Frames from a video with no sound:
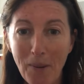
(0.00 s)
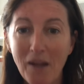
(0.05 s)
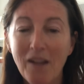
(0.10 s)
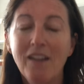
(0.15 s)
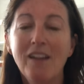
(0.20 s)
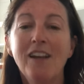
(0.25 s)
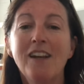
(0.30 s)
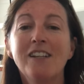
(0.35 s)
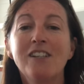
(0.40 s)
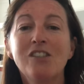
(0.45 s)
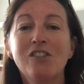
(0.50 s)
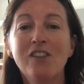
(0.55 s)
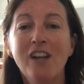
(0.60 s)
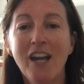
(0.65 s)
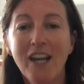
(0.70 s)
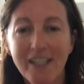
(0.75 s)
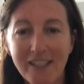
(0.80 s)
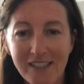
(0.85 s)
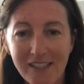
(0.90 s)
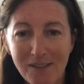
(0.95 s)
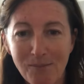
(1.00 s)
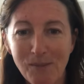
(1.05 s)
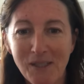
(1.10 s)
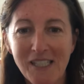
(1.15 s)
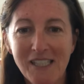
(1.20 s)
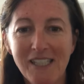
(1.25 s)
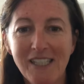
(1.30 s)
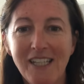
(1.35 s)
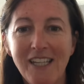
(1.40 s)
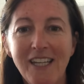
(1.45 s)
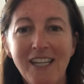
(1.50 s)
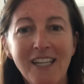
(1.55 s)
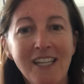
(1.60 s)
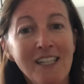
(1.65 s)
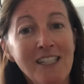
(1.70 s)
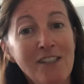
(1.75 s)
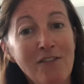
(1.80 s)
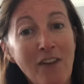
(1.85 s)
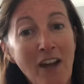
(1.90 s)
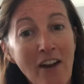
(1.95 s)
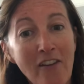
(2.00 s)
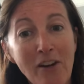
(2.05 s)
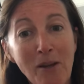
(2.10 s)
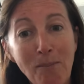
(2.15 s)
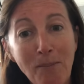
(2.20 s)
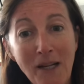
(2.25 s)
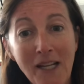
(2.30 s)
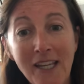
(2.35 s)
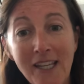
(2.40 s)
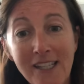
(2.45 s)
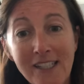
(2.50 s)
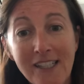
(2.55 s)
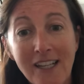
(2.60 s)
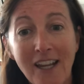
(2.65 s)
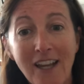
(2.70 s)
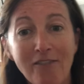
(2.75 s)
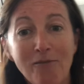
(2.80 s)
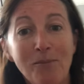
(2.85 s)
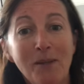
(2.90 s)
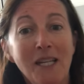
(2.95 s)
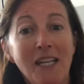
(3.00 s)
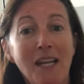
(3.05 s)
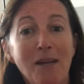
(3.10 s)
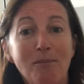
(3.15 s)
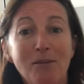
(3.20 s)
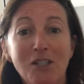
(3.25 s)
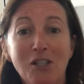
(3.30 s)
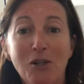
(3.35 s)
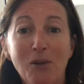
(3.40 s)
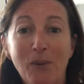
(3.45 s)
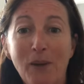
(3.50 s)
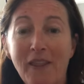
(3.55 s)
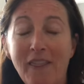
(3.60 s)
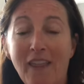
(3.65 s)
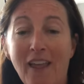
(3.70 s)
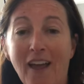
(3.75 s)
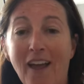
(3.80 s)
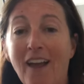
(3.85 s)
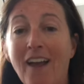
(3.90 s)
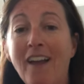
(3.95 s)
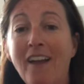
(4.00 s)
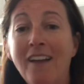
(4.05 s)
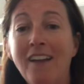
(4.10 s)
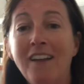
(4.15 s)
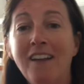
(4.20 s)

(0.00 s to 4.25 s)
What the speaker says: That's right. Mr. Keegan's very pleased I haven't been able to go in there.